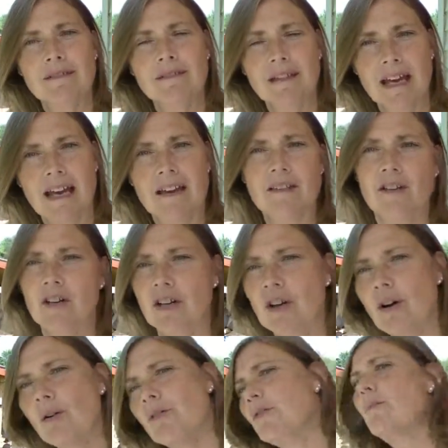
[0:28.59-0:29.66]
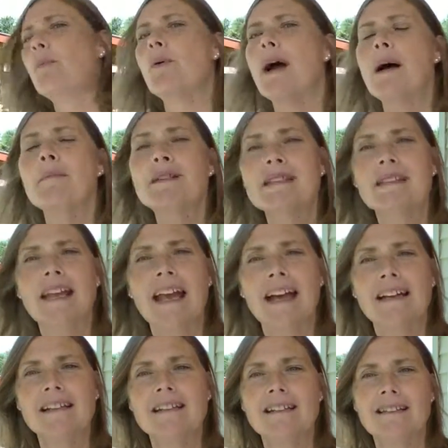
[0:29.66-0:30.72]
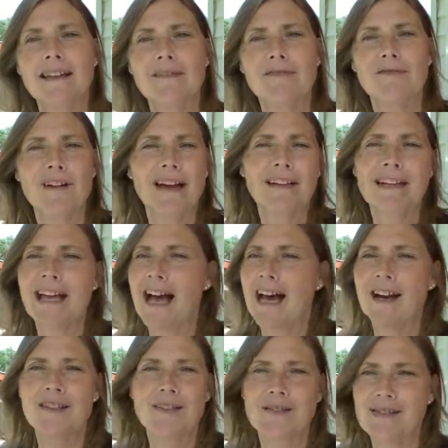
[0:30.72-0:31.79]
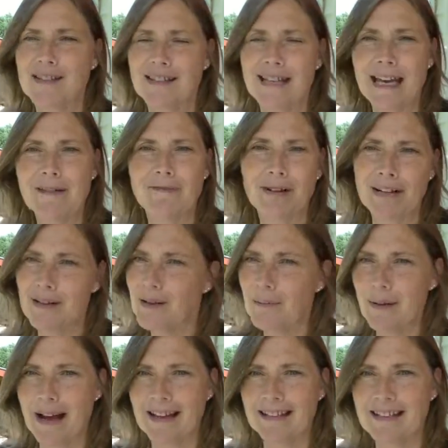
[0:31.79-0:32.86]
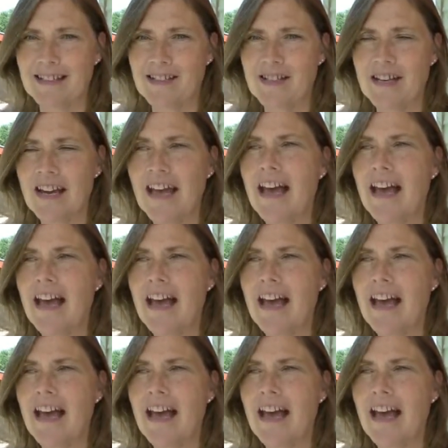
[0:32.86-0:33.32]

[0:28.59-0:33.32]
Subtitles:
Okay, they're going to go to the promised land. They finally out of their slavery and their bondage.